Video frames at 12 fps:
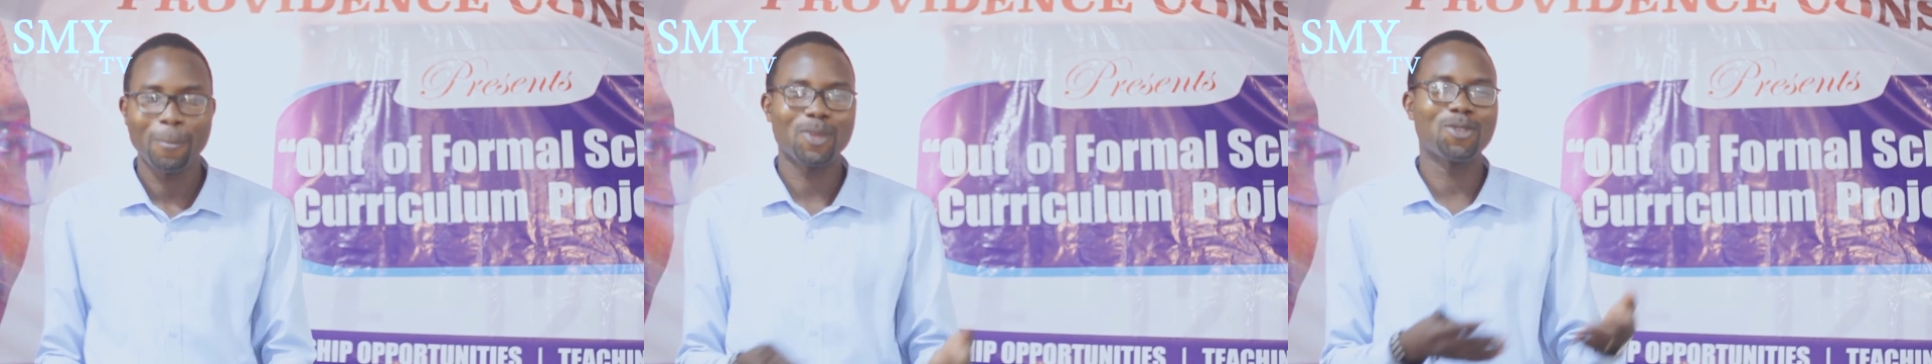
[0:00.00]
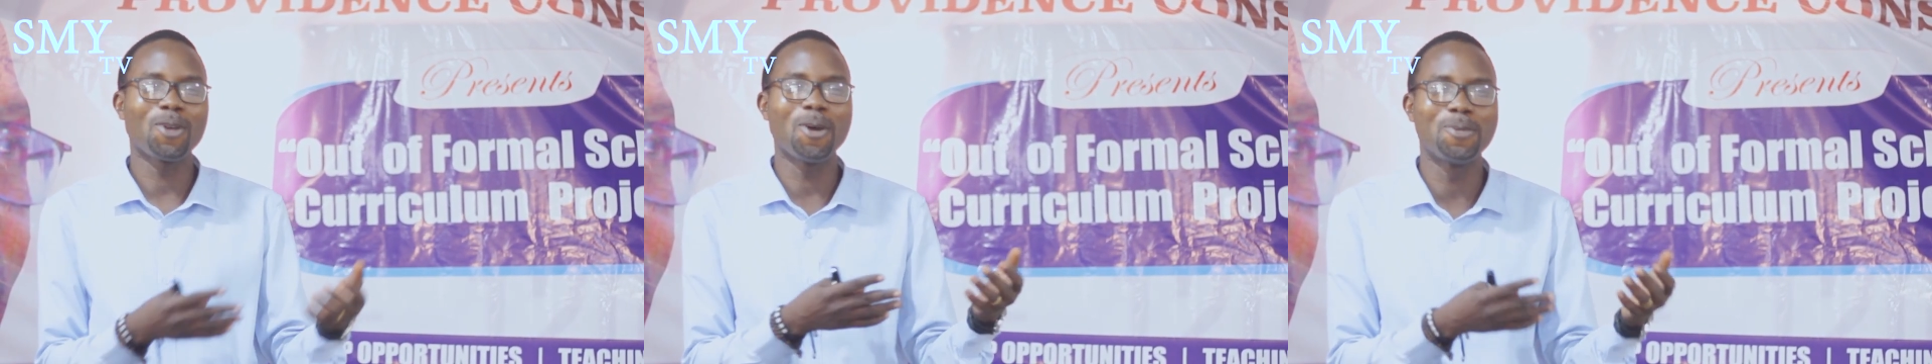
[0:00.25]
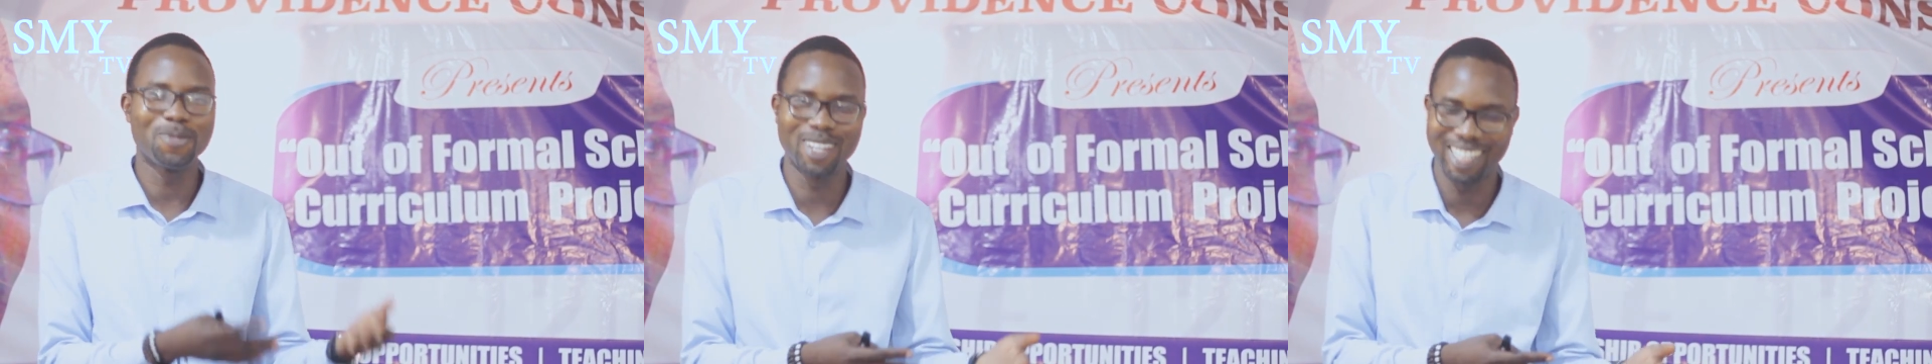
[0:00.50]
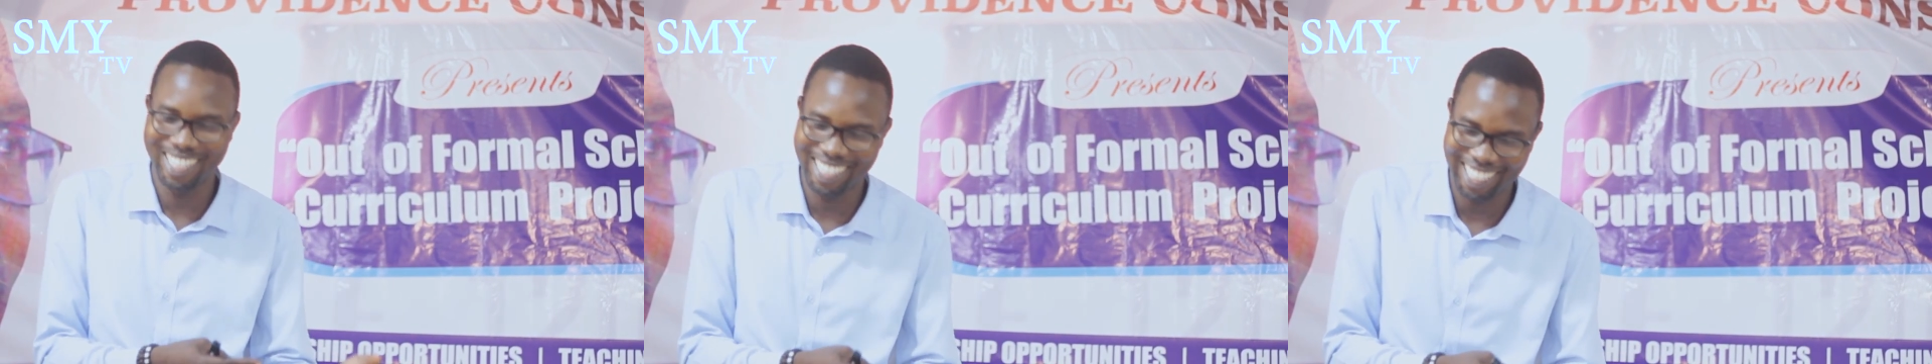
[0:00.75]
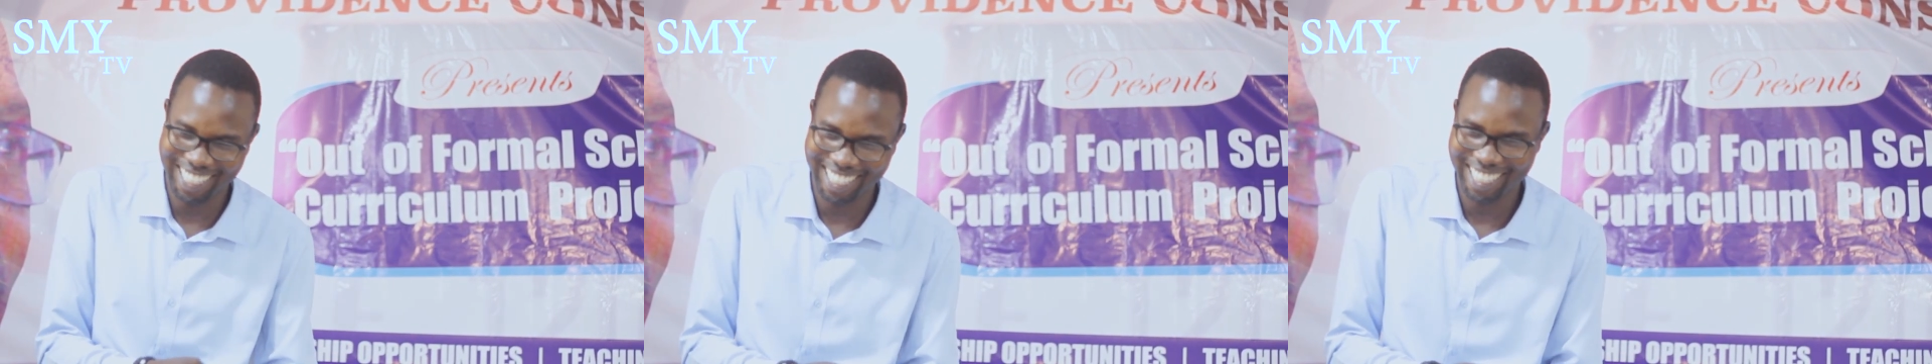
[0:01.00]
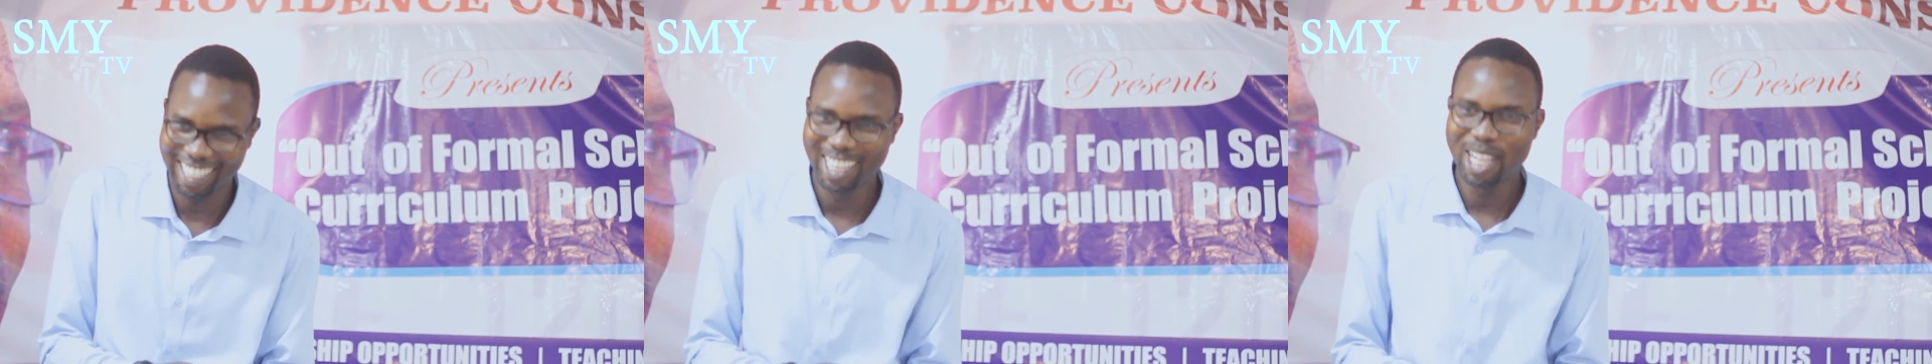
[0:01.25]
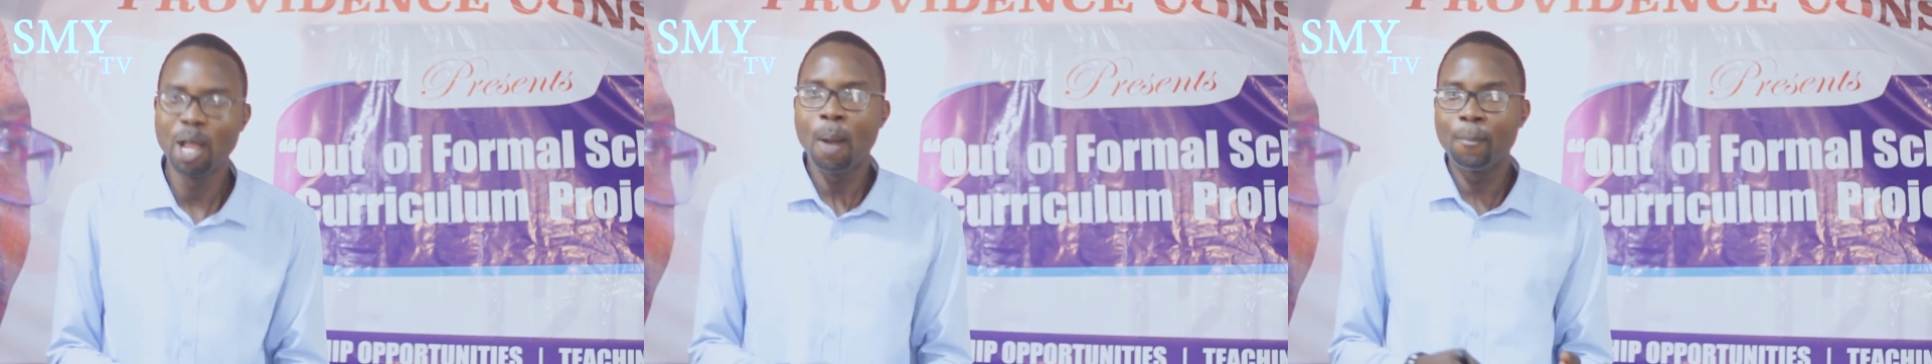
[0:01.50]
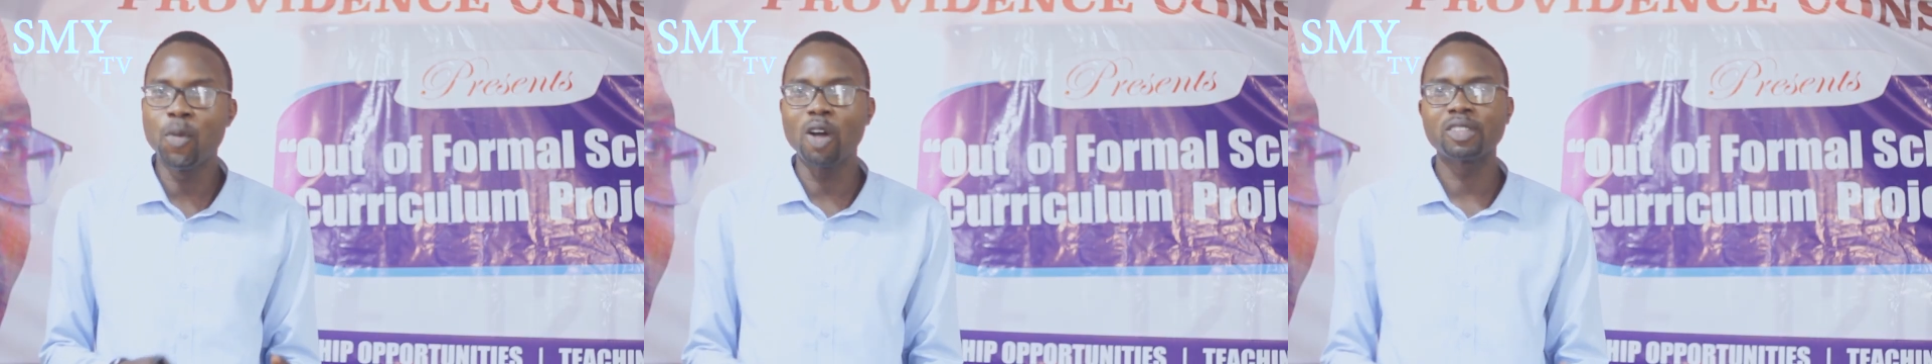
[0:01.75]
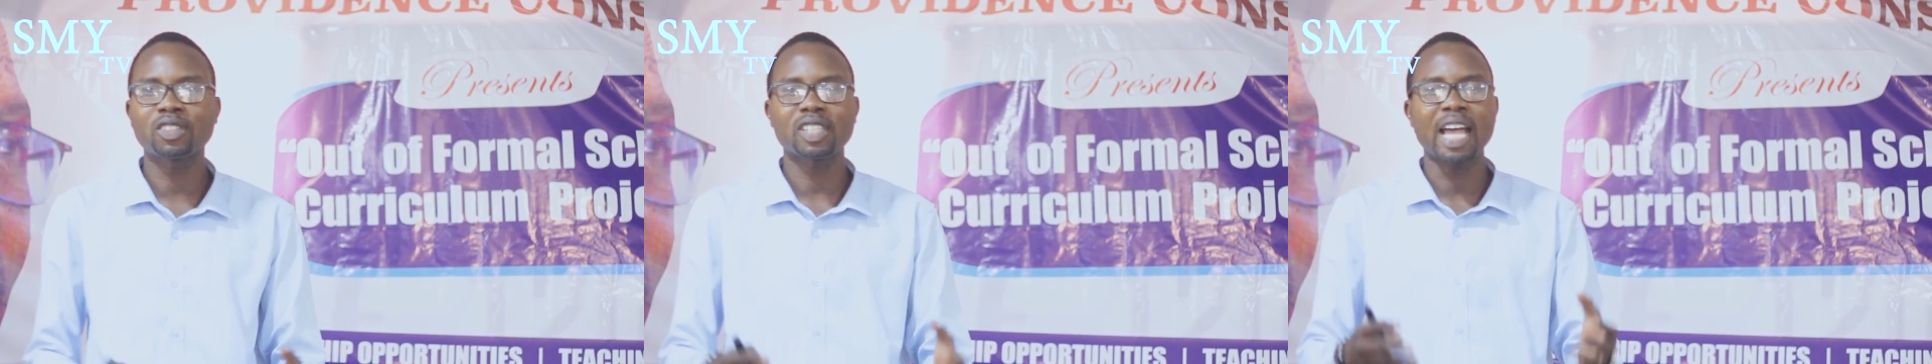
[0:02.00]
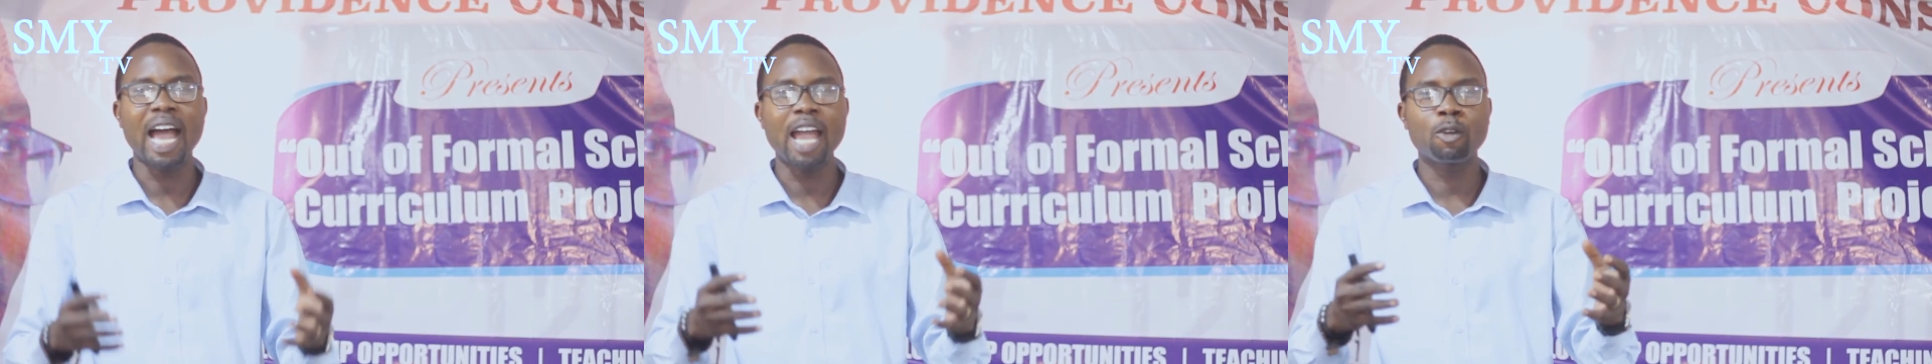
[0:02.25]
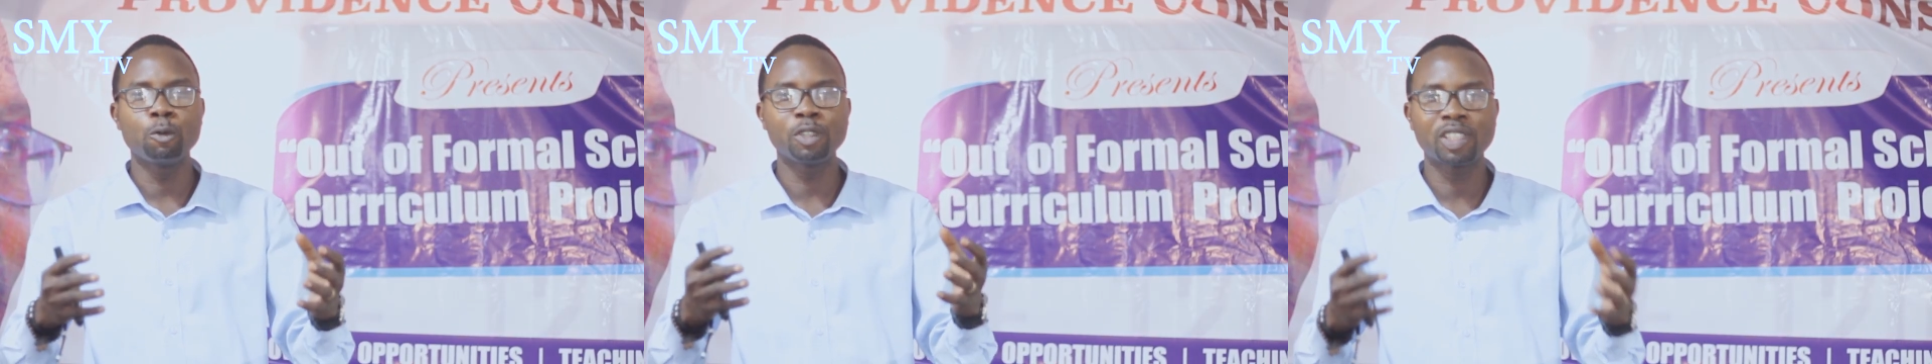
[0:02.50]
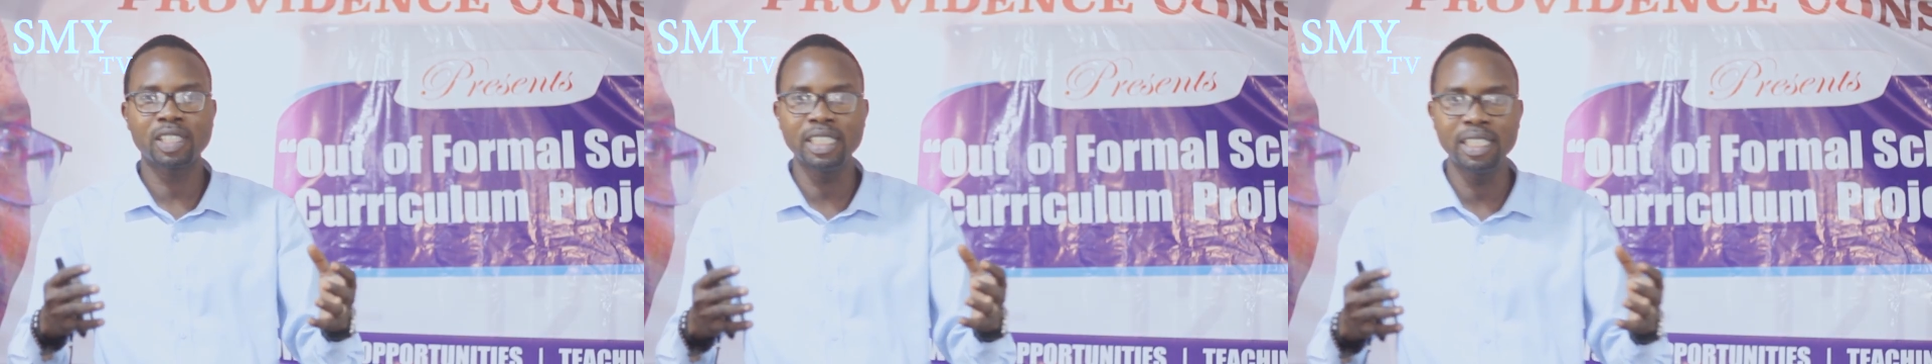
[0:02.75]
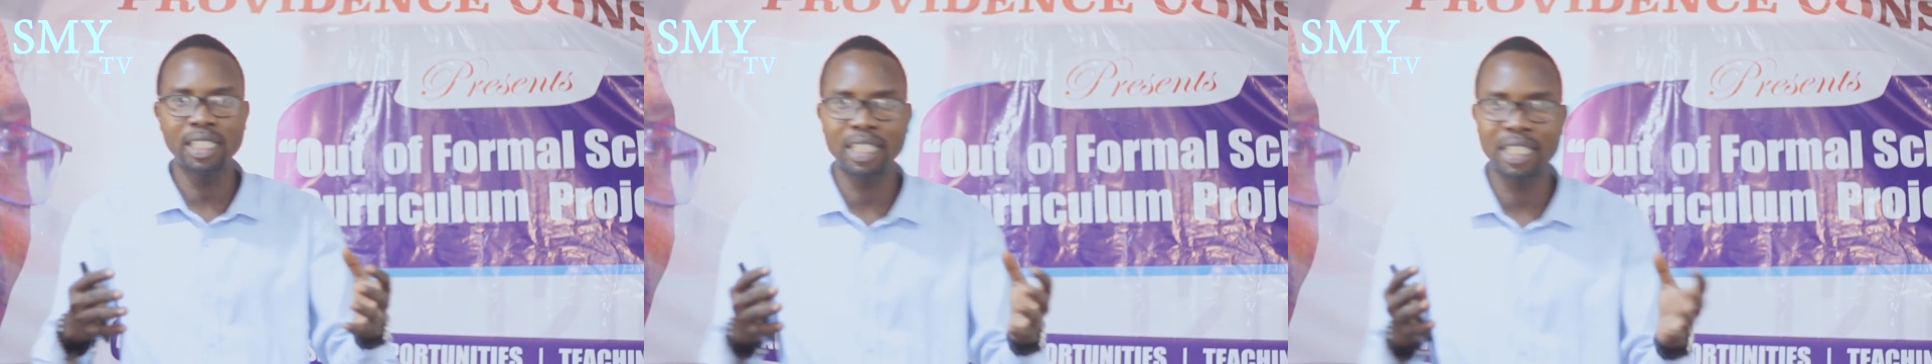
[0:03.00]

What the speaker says: Some, but I will see